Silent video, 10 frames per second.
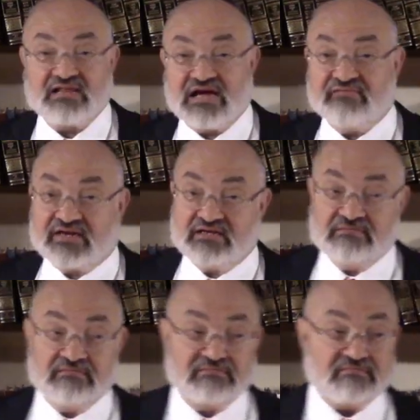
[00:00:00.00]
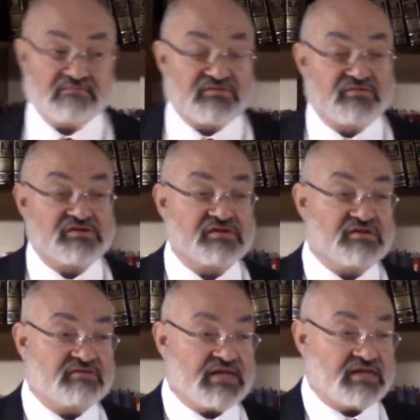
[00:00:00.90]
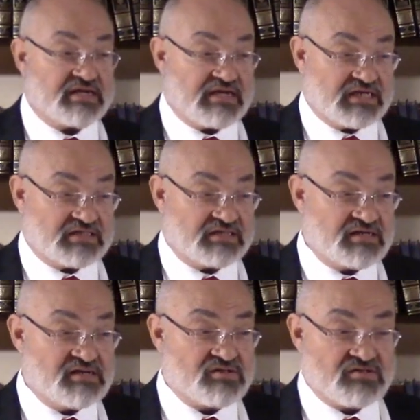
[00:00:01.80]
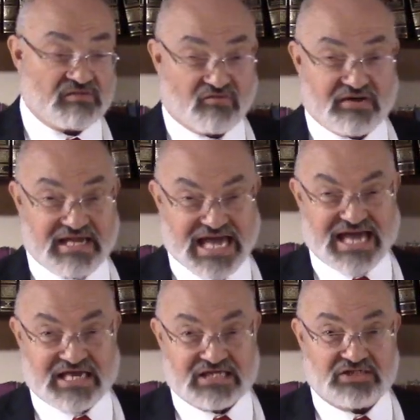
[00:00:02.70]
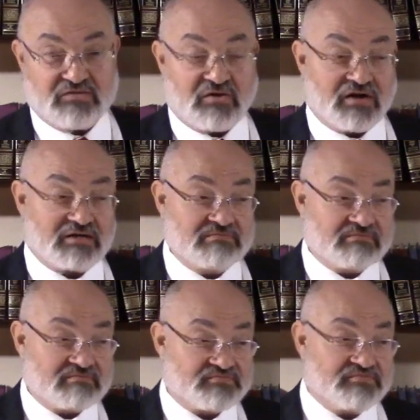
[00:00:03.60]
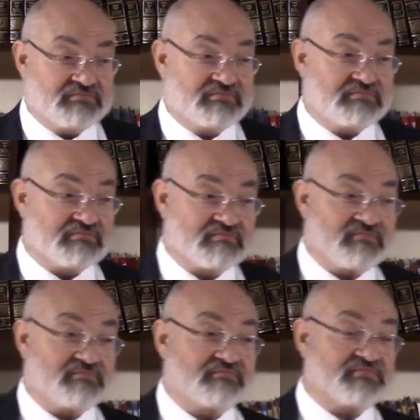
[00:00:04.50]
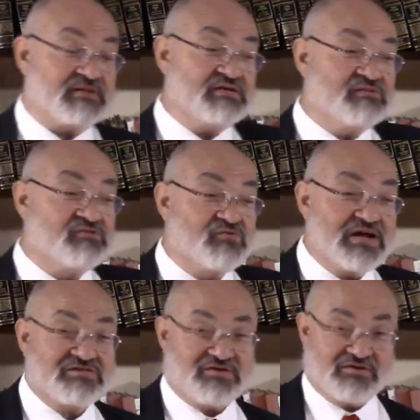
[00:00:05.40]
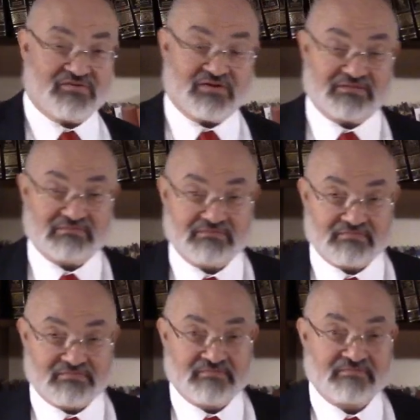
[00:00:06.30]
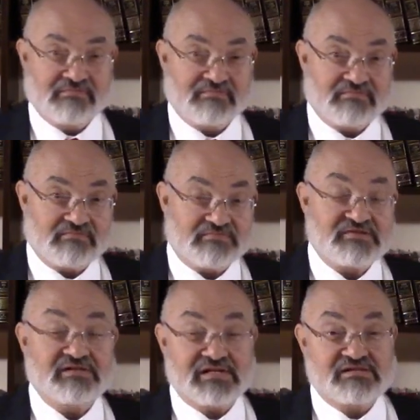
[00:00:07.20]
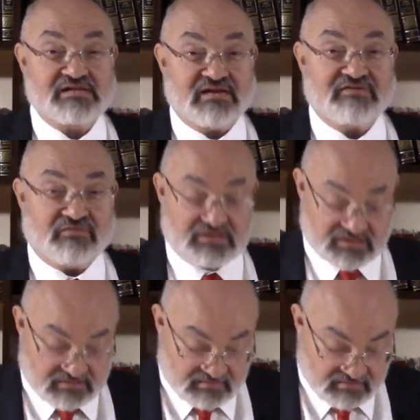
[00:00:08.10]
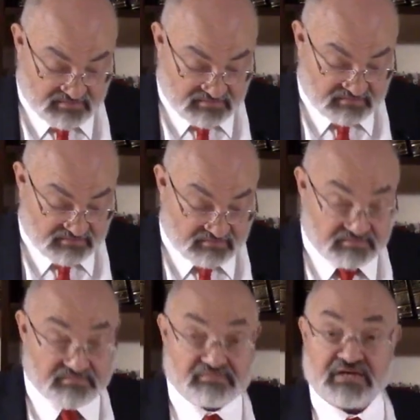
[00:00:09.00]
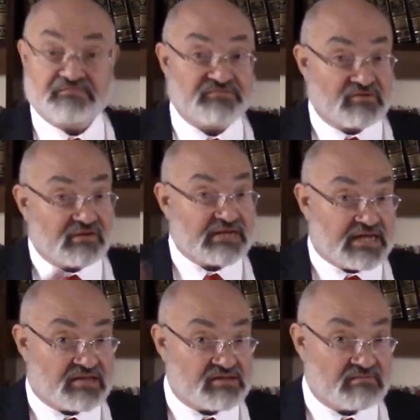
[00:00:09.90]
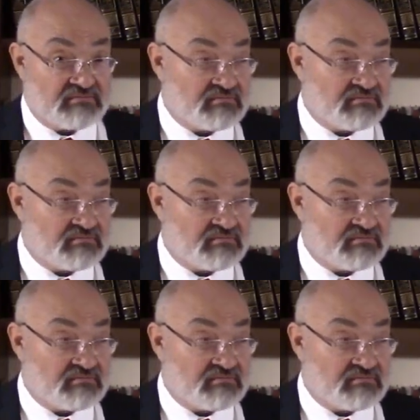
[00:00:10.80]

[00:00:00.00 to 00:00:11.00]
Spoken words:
Slavic words in your day-to-day Yiddish. So the more Yekish you are, the more Western you are, the less Slavic words. But they're all Yekis.